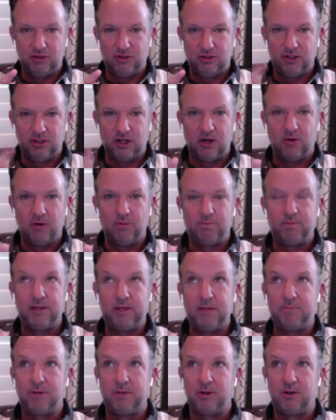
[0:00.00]
you know,
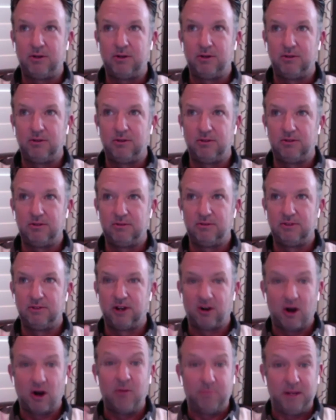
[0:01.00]
people,
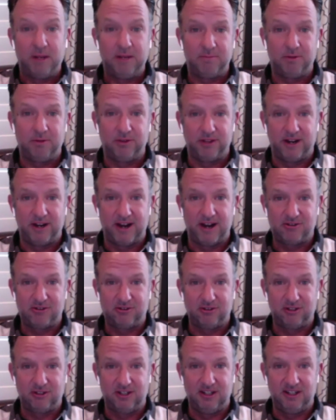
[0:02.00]
there are people that
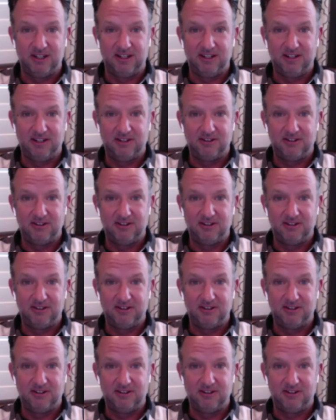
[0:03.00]
actually